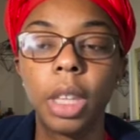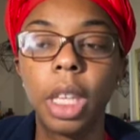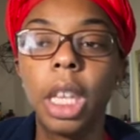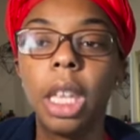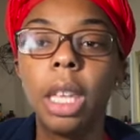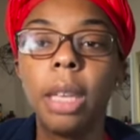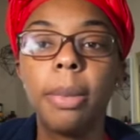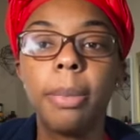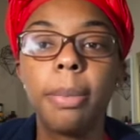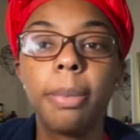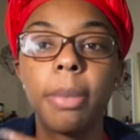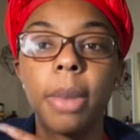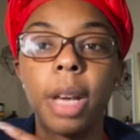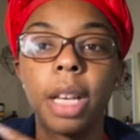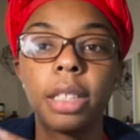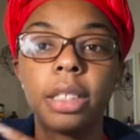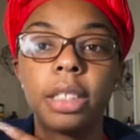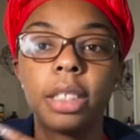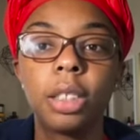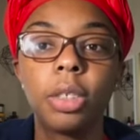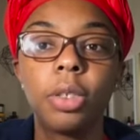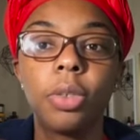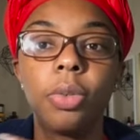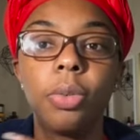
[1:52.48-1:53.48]
keep
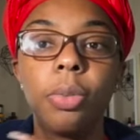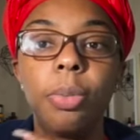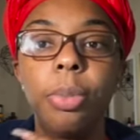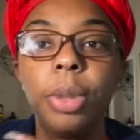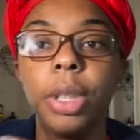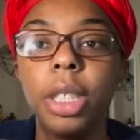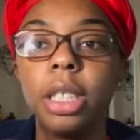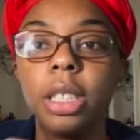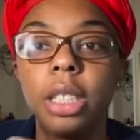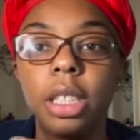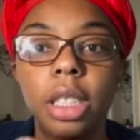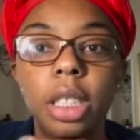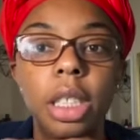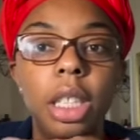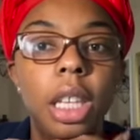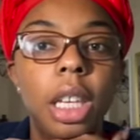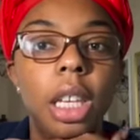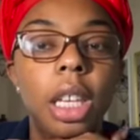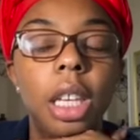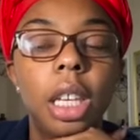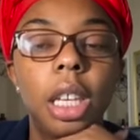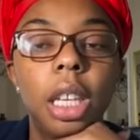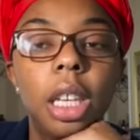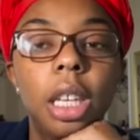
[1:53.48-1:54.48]
myself busy
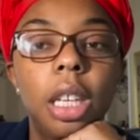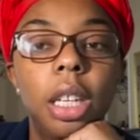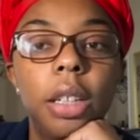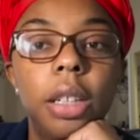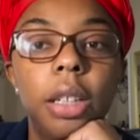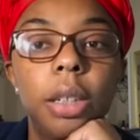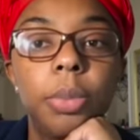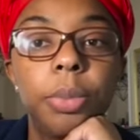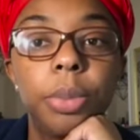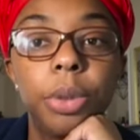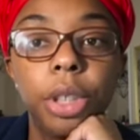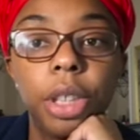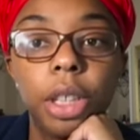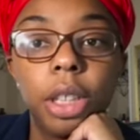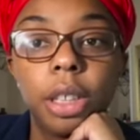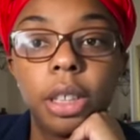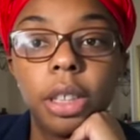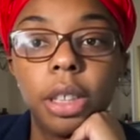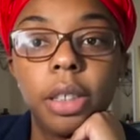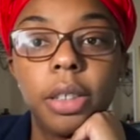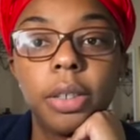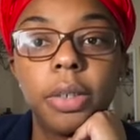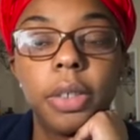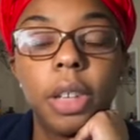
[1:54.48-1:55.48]
and
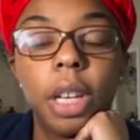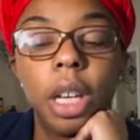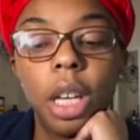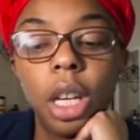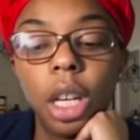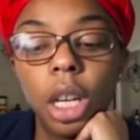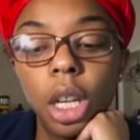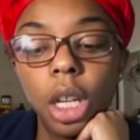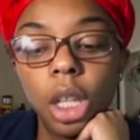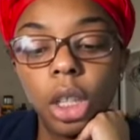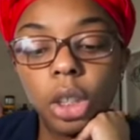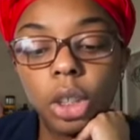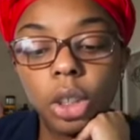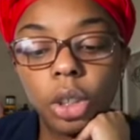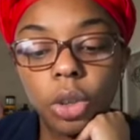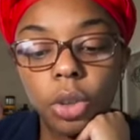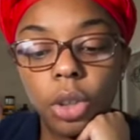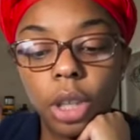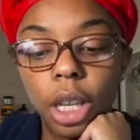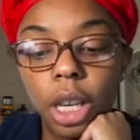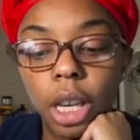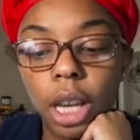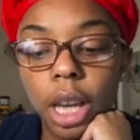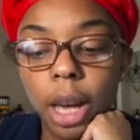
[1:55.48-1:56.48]
productive. So
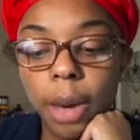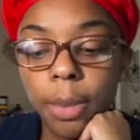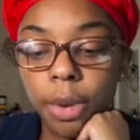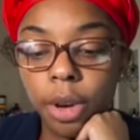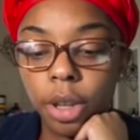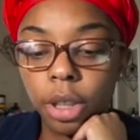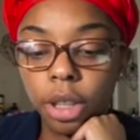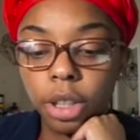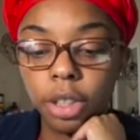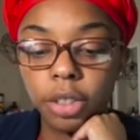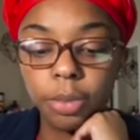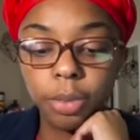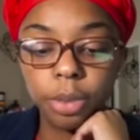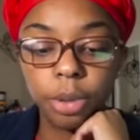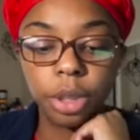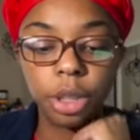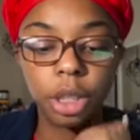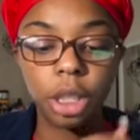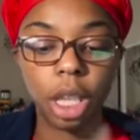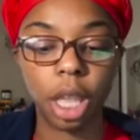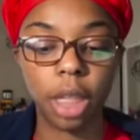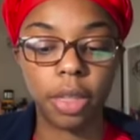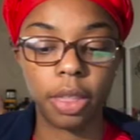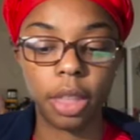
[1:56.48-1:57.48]
yeah, I bought this
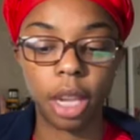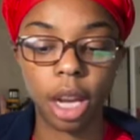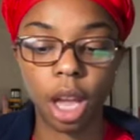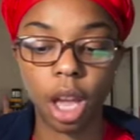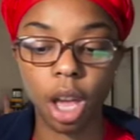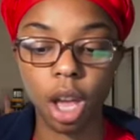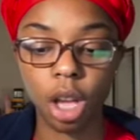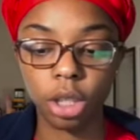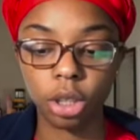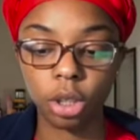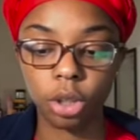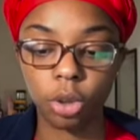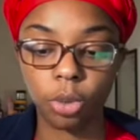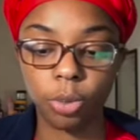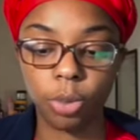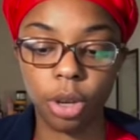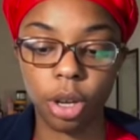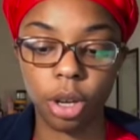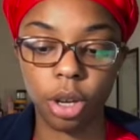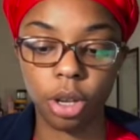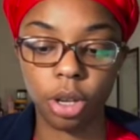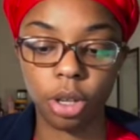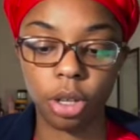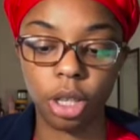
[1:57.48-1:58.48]
book, and then I also
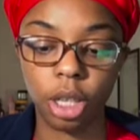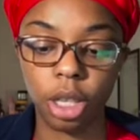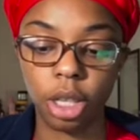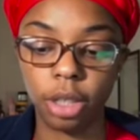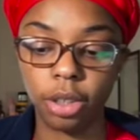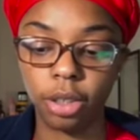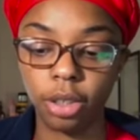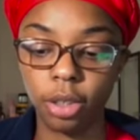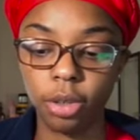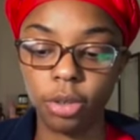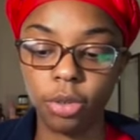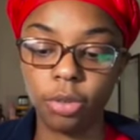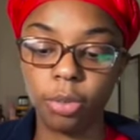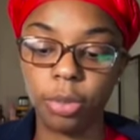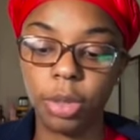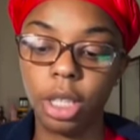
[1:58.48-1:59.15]
bought Excuse